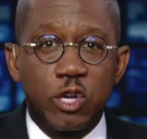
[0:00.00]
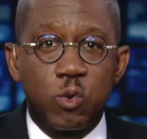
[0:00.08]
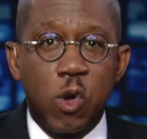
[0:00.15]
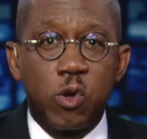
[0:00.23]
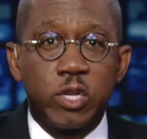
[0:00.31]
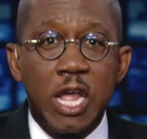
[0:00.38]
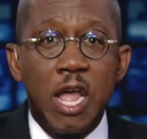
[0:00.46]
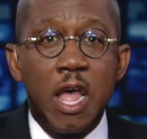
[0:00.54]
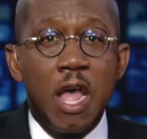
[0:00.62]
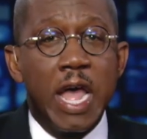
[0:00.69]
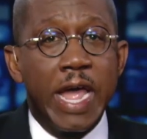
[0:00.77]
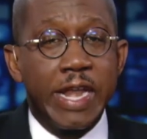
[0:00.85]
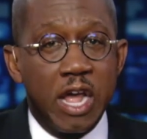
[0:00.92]
in, quote,
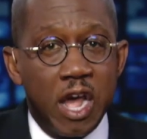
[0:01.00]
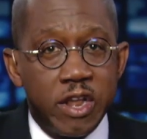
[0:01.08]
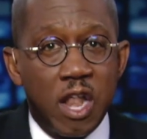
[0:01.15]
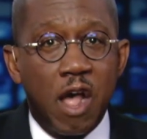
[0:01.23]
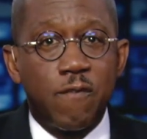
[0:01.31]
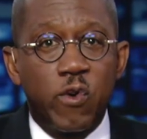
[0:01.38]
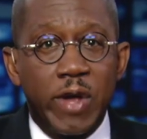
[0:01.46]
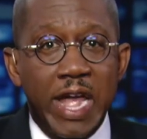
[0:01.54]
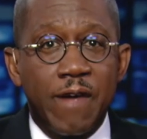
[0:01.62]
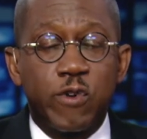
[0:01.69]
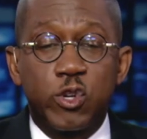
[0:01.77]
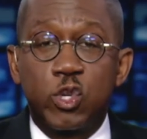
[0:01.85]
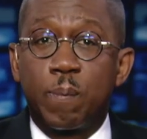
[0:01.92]
an unlawful
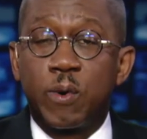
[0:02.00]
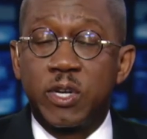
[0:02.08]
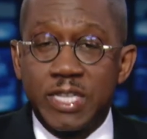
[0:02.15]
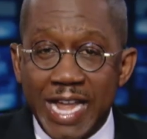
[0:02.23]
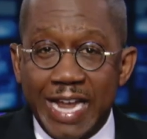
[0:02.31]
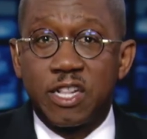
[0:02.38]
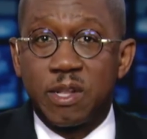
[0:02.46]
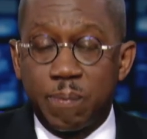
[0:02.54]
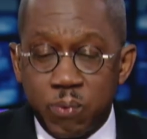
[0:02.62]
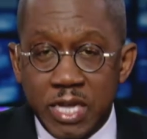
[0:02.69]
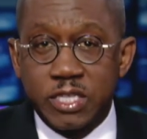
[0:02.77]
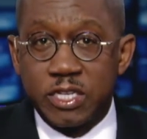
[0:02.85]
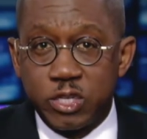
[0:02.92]
effort to protect the
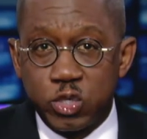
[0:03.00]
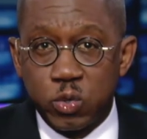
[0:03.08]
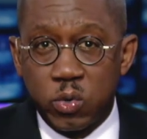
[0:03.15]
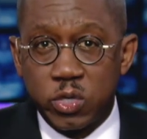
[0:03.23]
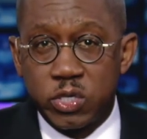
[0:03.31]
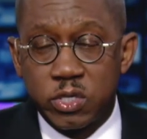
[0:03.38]
president, George.